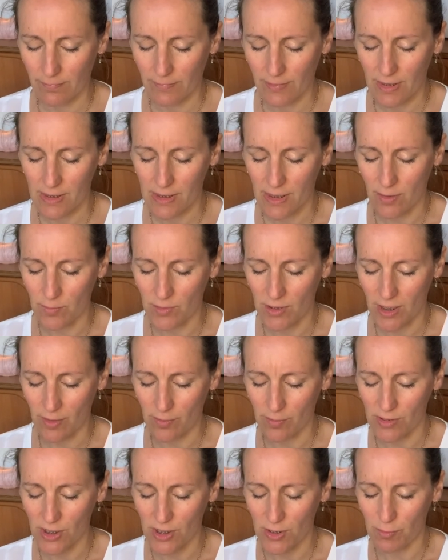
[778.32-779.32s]

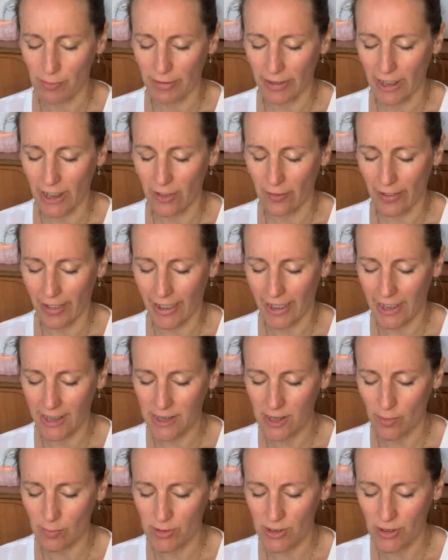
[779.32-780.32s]
Sometimes just bringing your hand
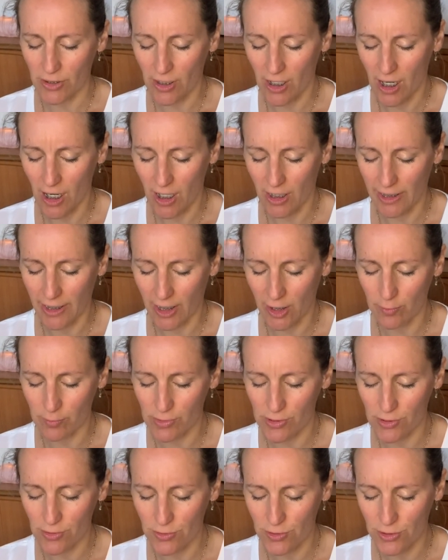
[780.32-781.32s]
up to your heart
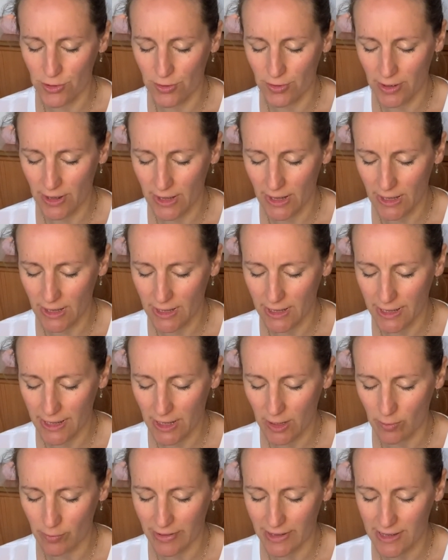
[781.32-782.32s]
helps you tune in a
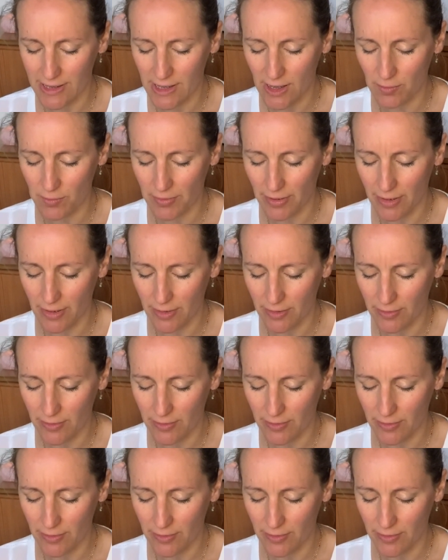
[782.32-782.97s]
little bit deeper.